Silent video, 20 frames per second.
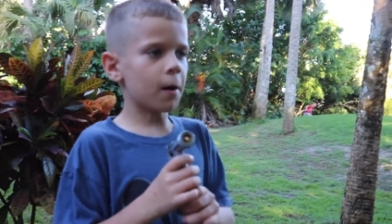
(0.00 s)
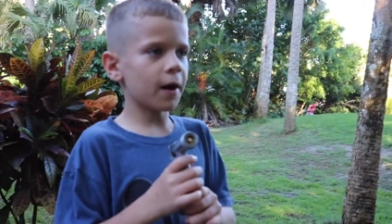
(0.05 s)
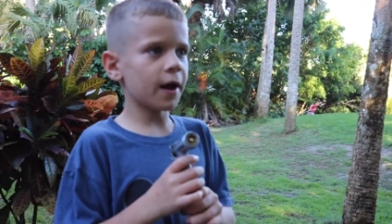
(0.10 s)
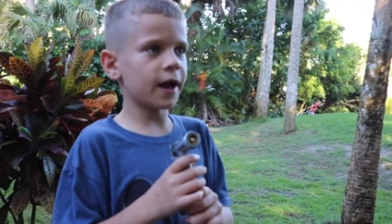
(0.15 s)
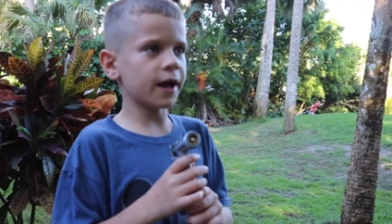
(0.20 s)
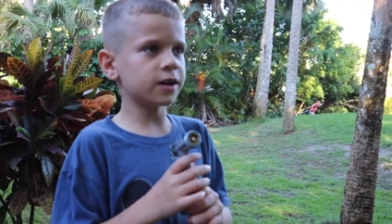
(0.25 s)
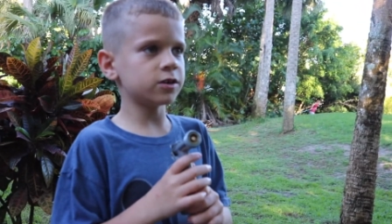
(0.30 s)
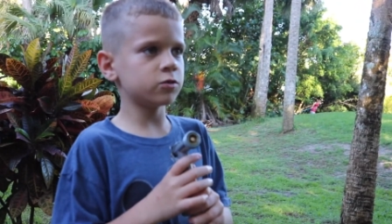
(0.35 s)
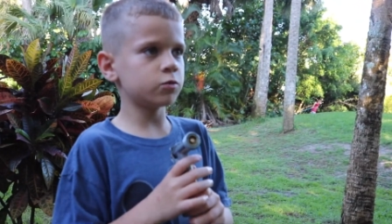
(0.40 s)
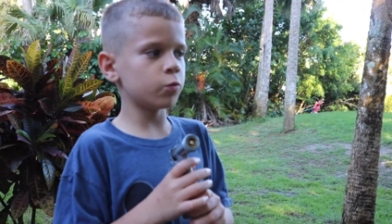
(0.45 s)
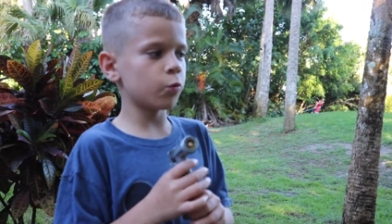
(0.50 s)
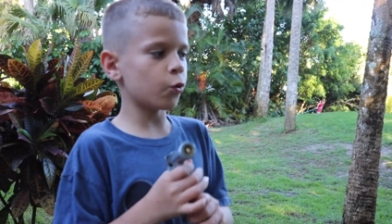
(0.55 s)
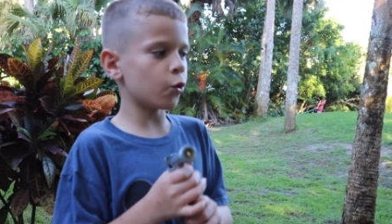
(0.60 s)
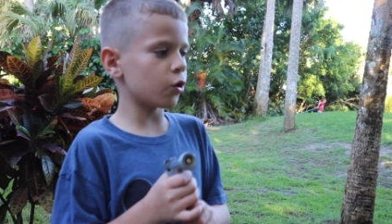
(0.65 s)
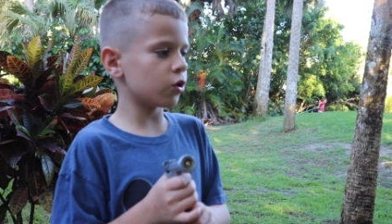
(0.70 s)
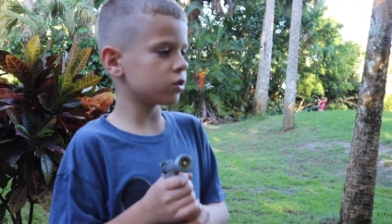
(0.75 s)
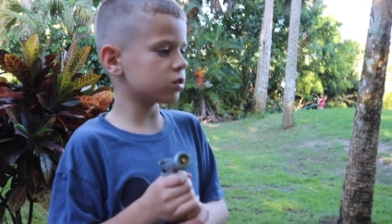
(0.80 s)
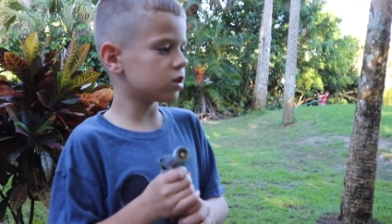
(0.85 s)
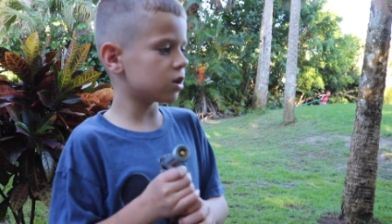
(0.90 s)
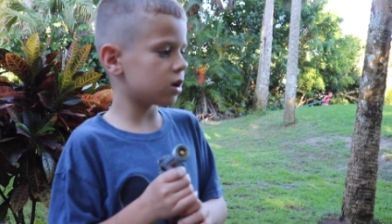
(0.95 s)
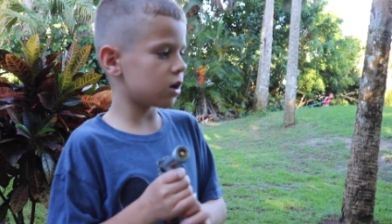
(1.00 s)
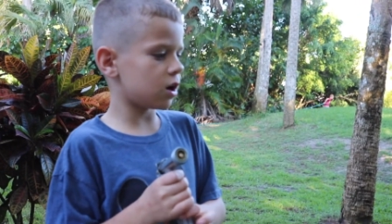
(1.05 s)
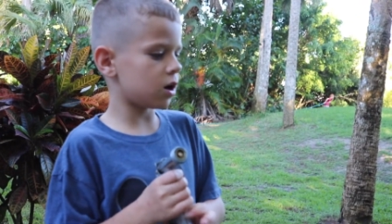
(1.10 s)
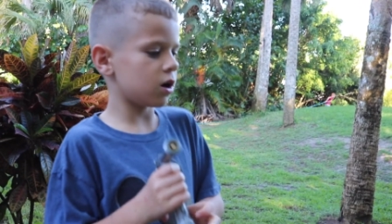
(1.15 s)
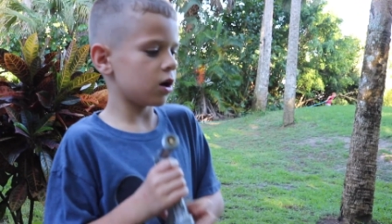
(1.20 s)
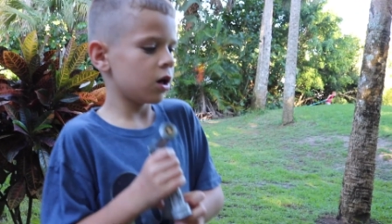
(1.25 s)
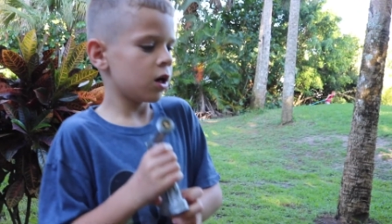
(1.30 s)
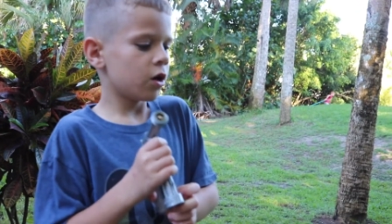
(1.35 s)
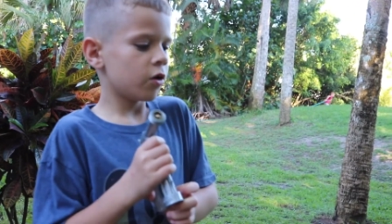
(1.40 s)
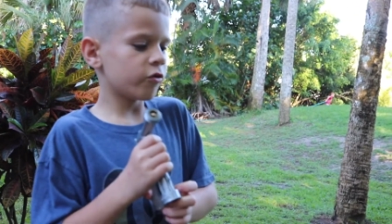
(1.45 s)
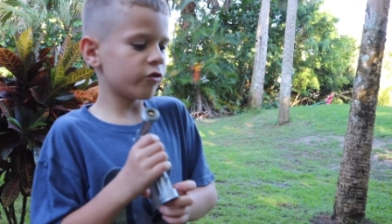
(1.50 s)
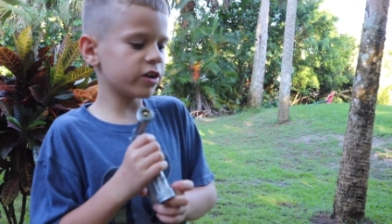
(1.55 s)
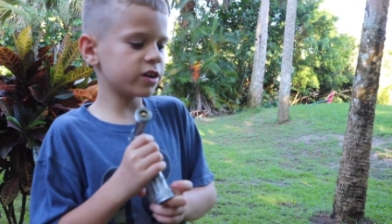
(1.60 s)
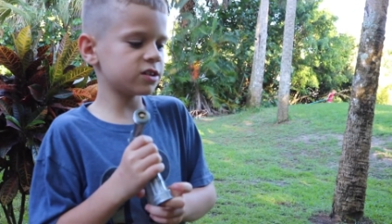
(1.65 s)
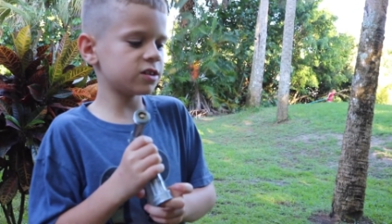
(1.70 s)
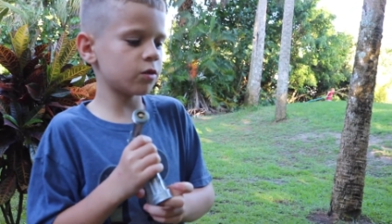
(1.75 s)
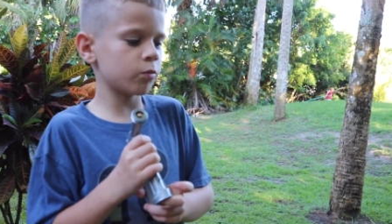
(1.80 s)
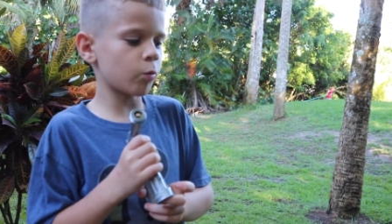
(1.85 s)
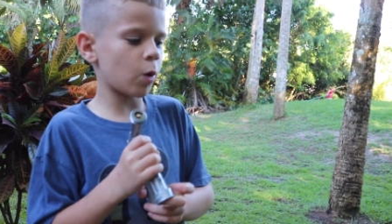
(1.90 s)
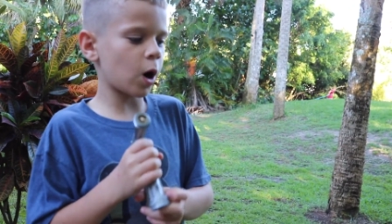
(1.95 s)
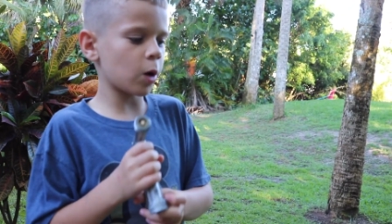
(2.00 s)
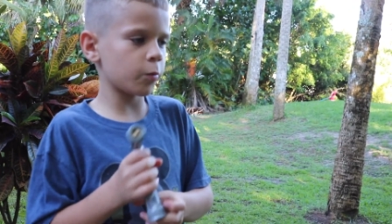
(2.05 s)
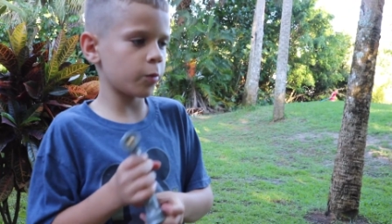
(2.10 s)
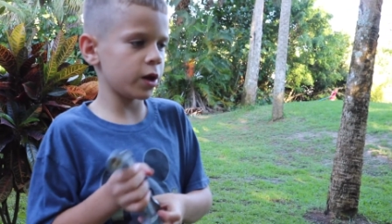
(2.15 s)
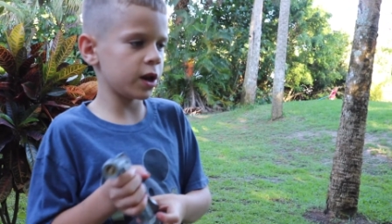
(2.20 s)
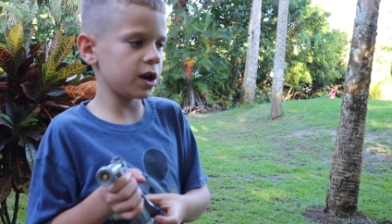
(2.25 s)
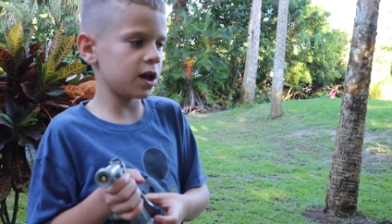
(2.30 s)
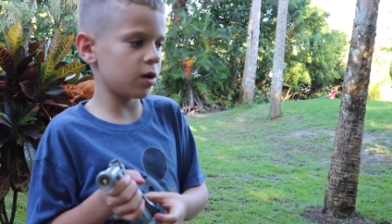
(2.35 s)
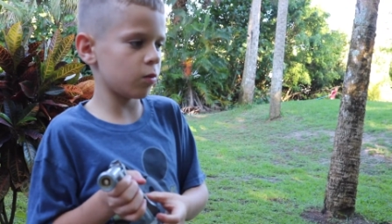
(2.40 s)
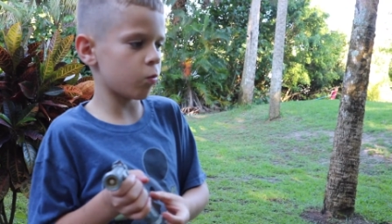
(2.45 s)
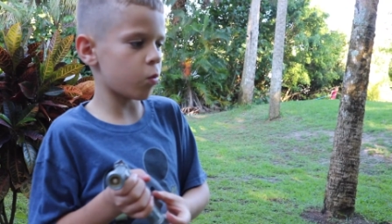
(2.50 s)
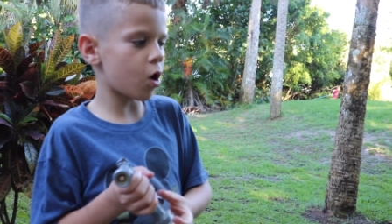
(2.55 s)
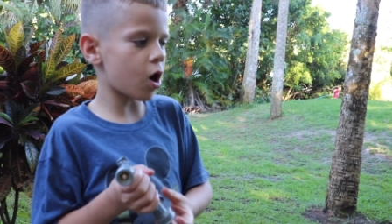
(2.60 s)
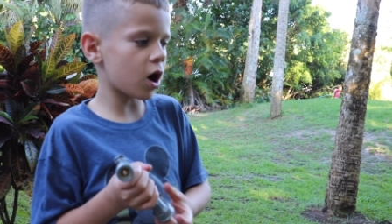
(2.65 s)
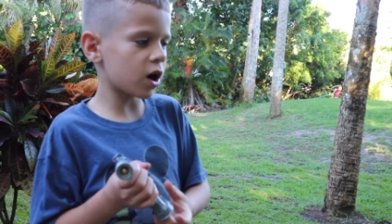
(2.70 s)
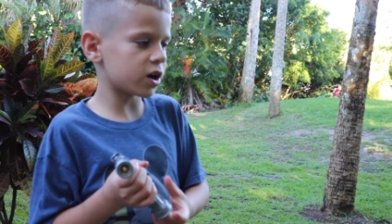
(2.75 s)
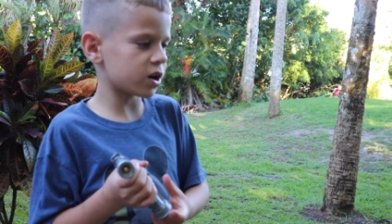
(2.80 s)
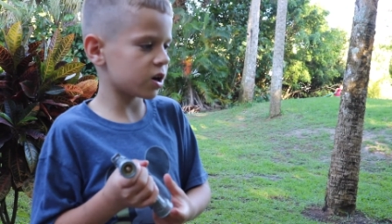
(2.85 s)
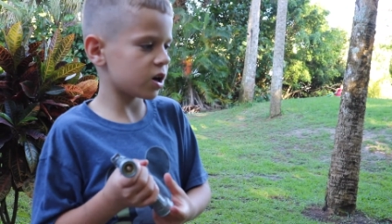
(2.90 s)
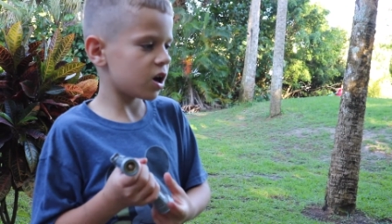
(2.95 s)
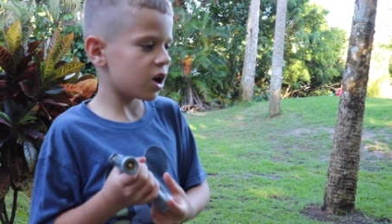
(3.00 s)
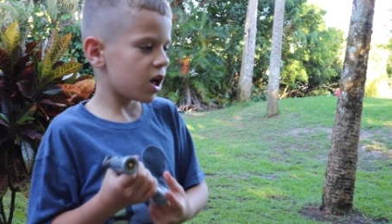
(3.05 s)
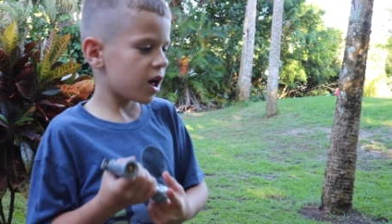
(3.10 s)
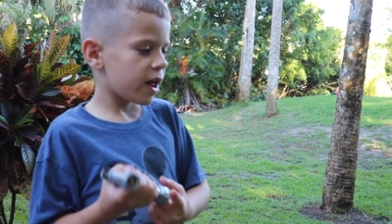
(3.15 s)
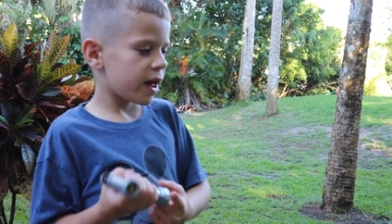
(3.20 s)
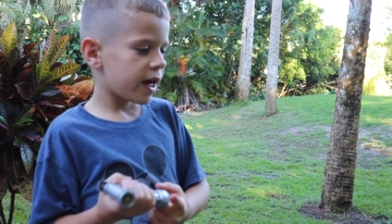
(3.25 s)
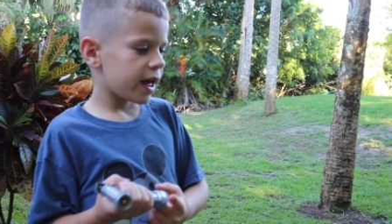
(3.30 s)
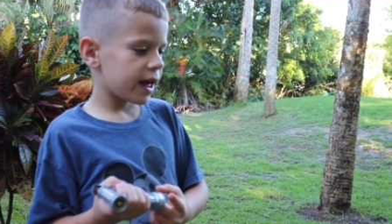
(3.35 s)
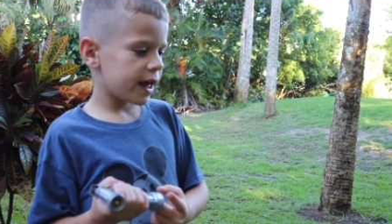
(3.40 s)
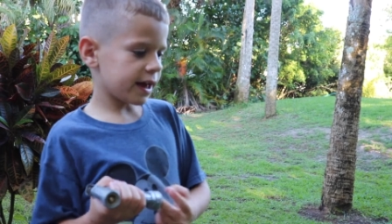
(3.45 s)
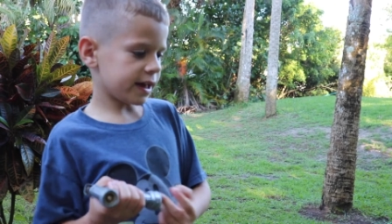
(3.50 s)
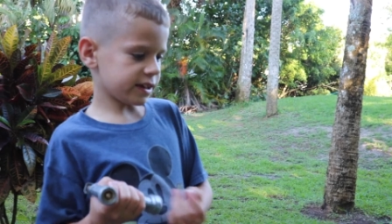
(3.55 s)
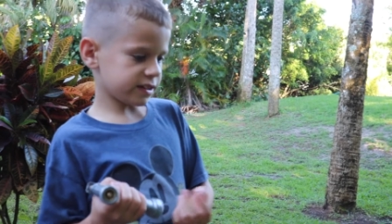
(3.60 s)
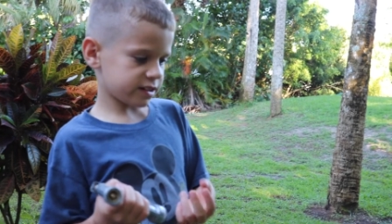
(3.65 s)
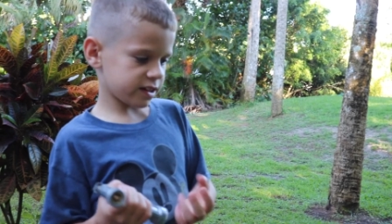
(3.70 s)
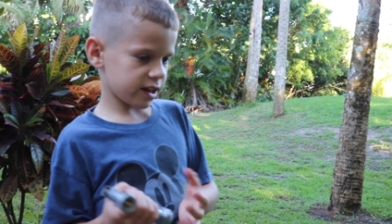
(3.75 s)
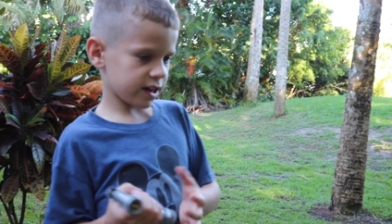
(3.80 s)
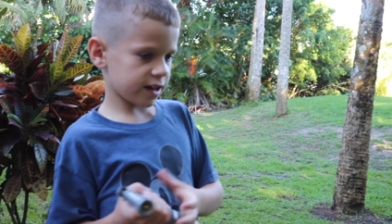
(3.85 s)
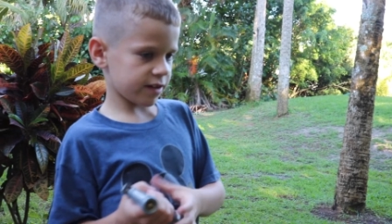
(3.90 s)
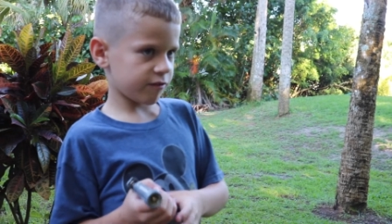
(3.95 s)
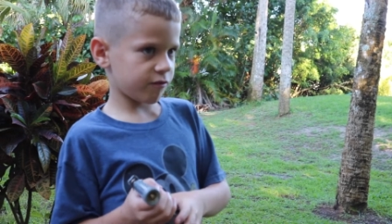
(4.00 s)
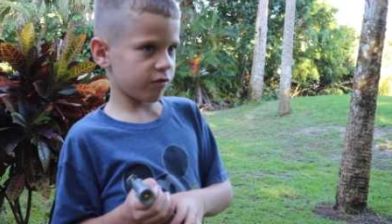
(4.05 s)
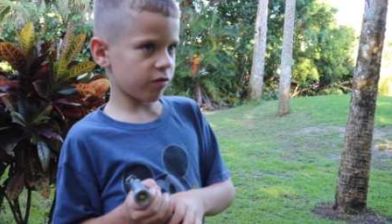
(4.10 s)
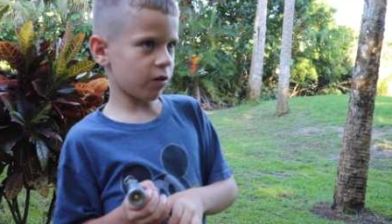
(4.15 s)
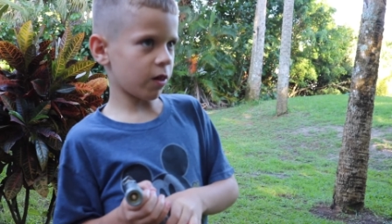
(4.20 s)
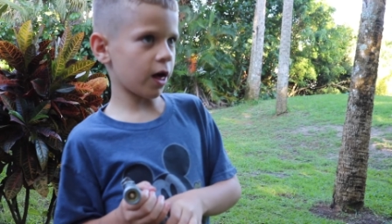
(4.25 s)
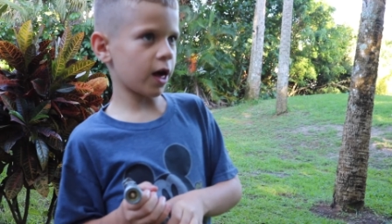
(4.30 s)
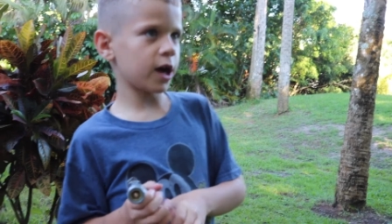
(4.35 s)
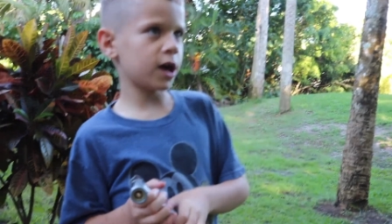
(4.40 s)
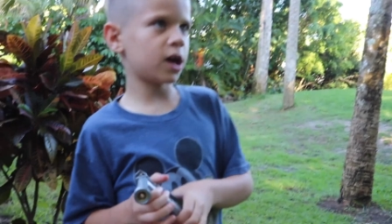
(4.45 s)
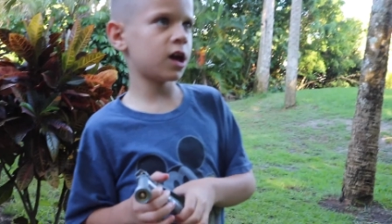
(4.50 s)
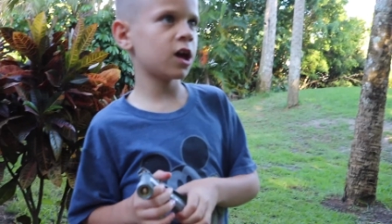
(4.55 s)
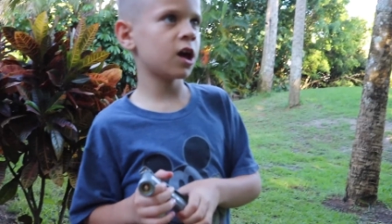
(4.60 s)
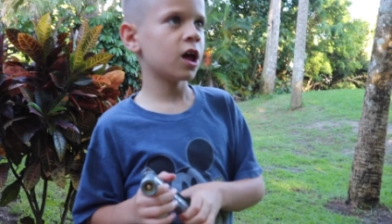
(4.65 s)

And the reason why we need water is if like